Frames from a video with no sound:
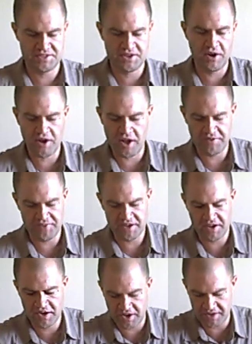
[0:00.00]
start off
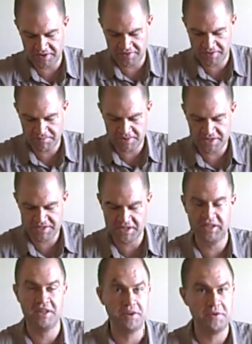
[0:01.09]
and cut the piece
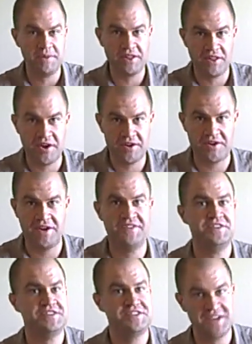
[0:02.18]
a little bit longer and then